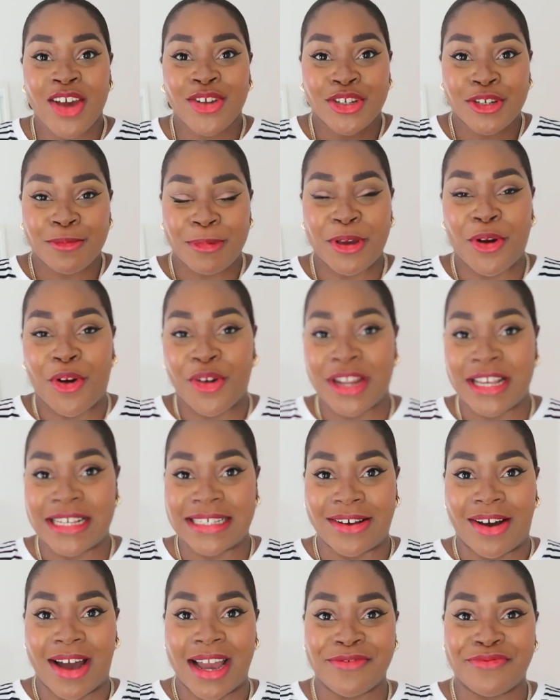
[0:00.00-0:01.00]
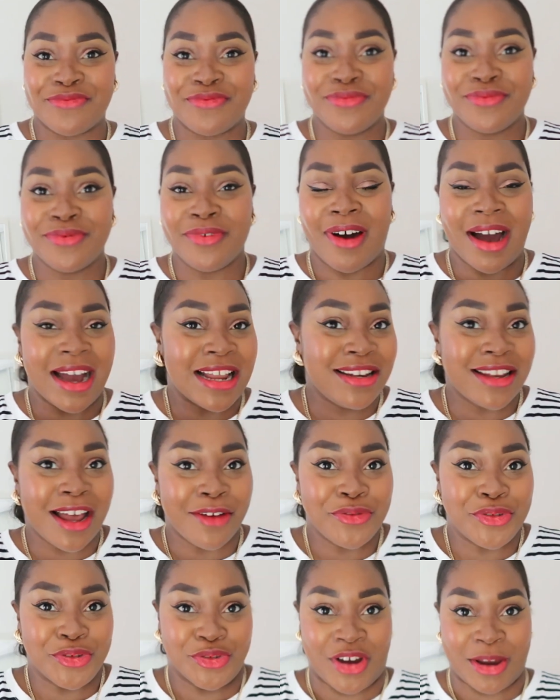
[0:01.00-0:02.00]
To be honest, I
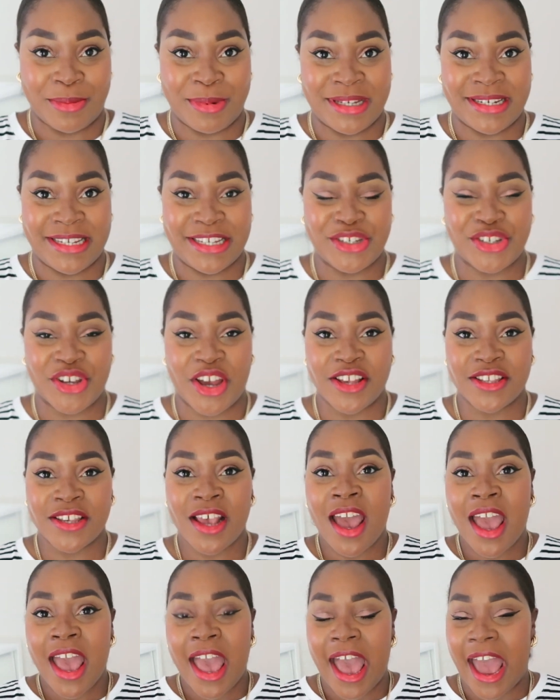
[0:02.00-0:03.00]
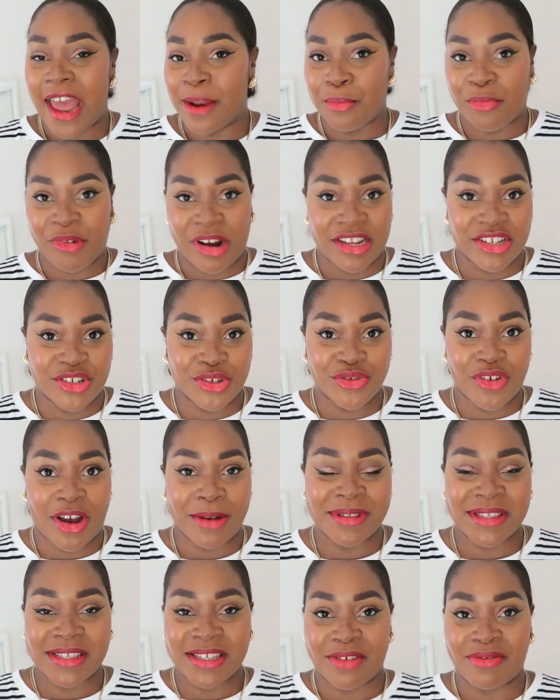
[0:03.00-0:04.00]
love stripy t-shirts and Breton
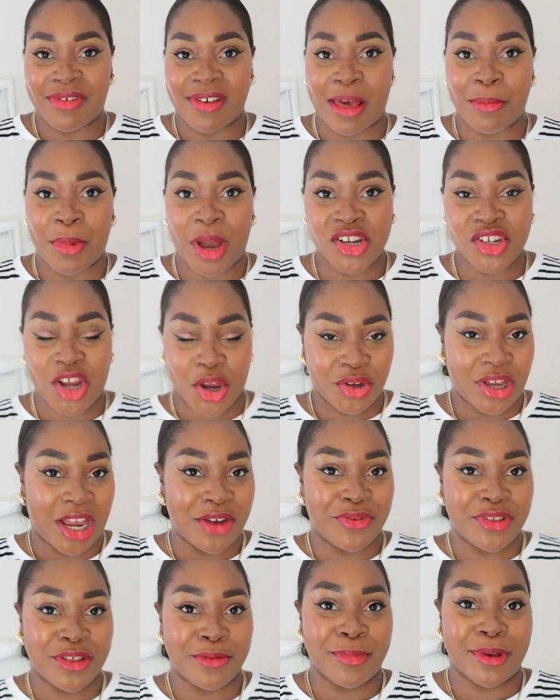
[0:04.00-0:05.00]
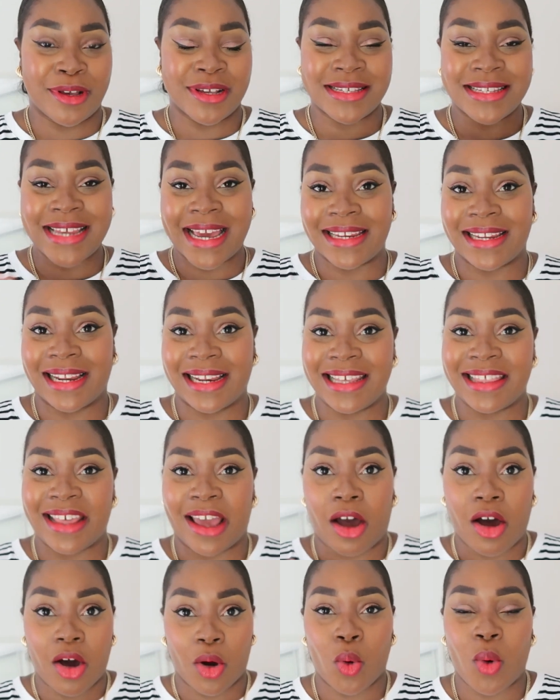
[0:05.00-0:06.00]
stripes and stuff like that, but I don't go for them because technically
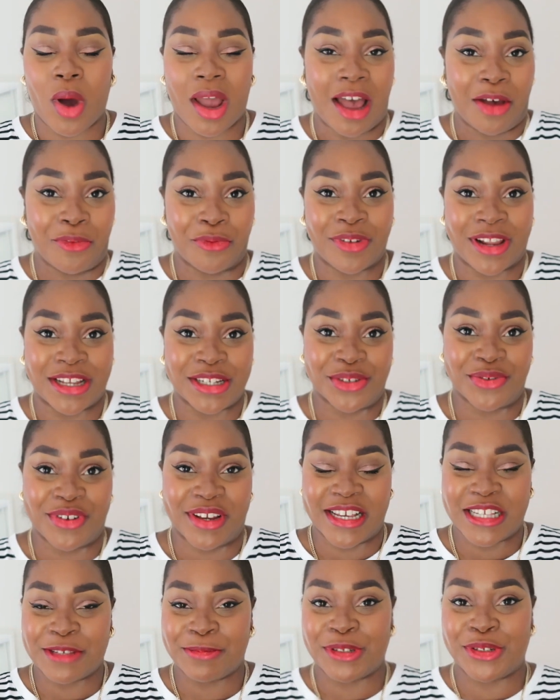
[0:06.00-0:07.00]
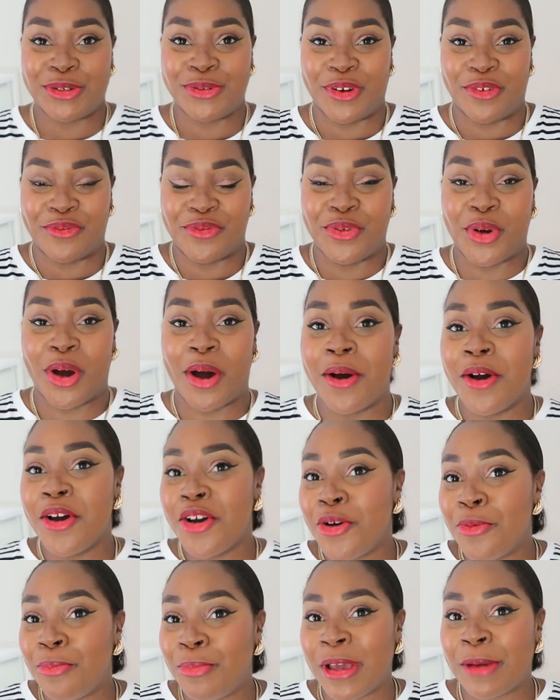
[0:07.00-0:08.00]
they are quite unflattering, especially if you are
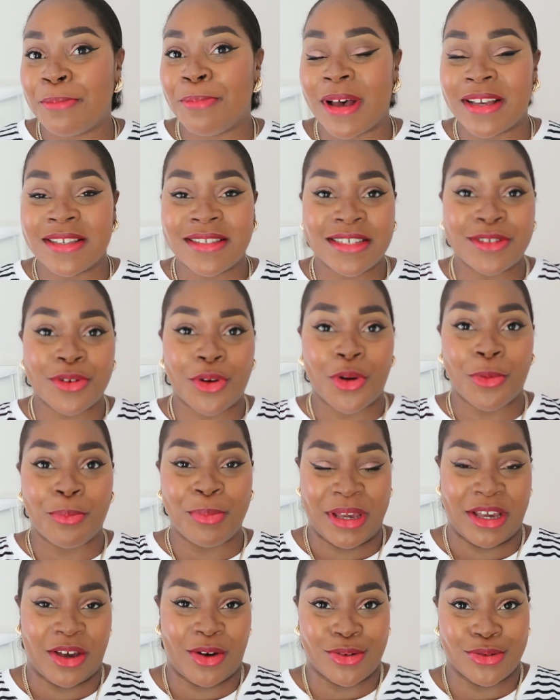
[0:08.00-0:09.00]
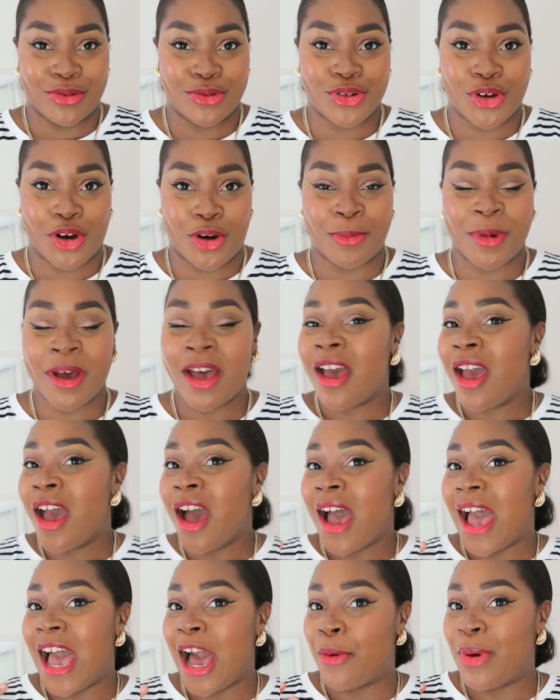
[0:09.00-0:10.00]
big busted or bigger on top.
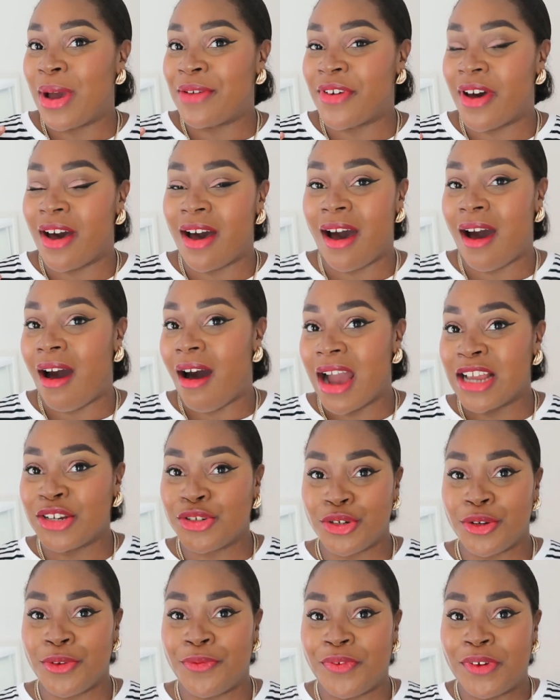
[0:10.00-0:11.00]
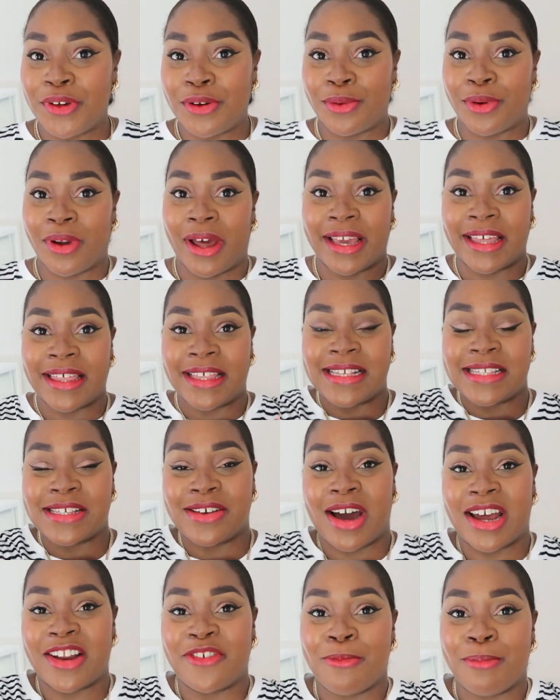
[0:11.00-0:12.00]
However, I do feel like these
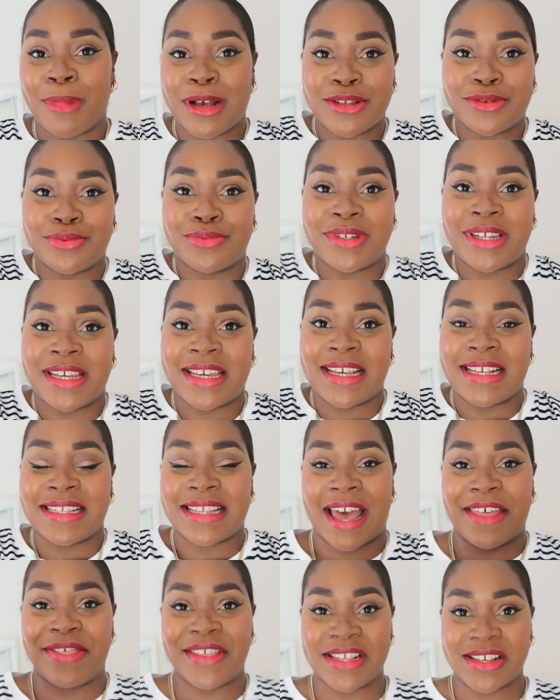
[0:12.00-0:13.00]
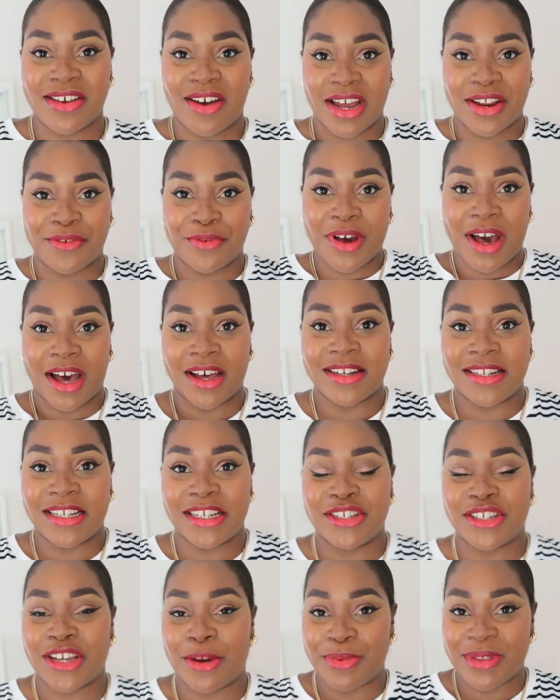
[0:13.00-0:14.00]
kind of muscle tees and this kind of cut
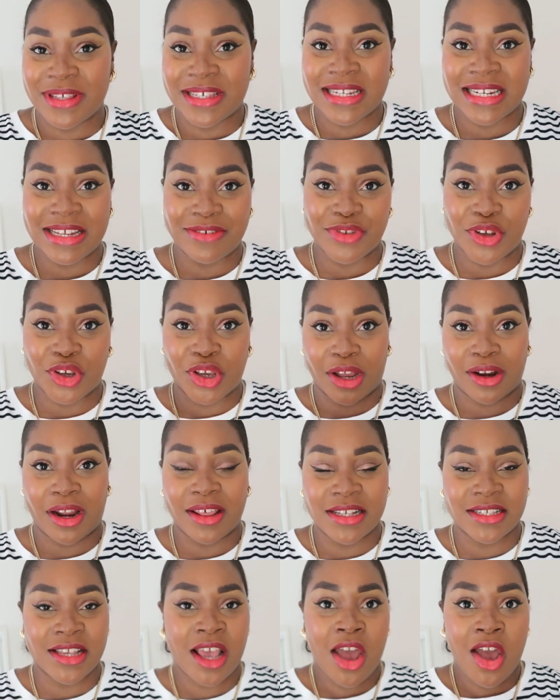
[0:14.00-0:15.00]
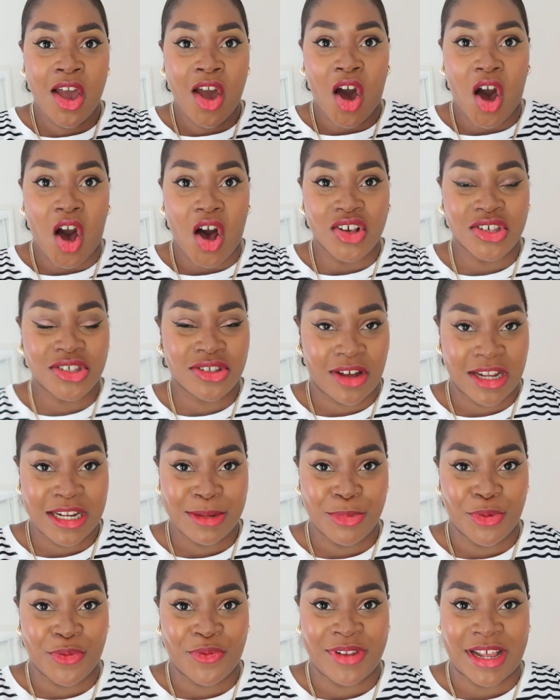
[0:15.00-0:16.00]
t-shirt with the sleeves that go like this are
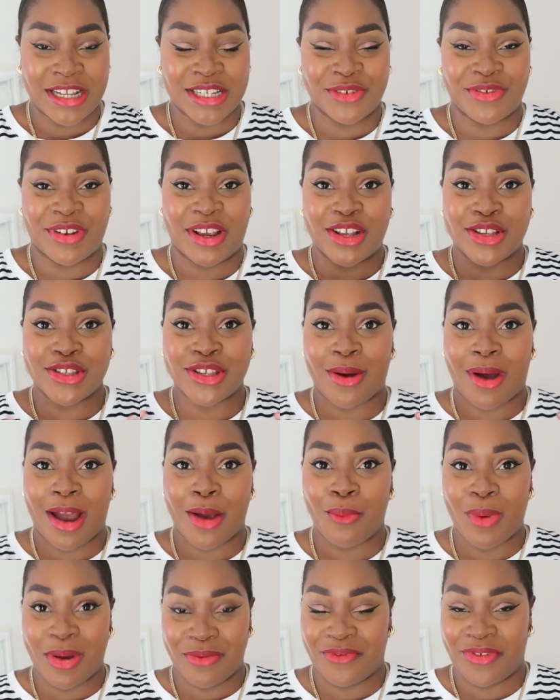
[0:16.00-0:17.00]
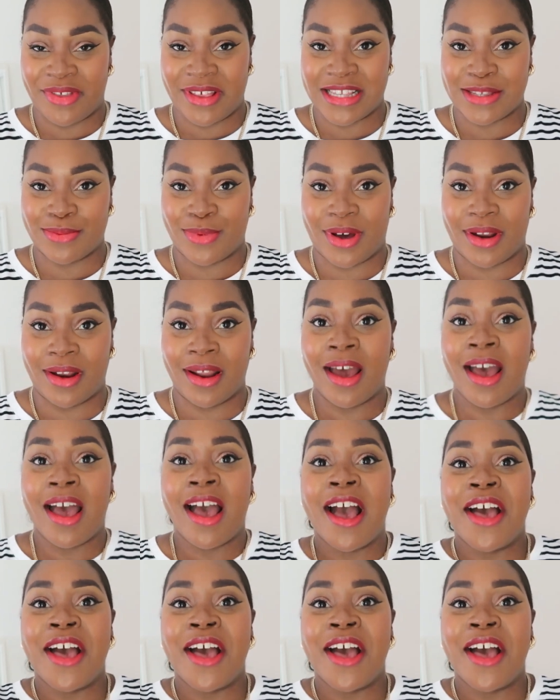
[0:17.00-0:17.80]
slightly more flattering, and so I went for this one.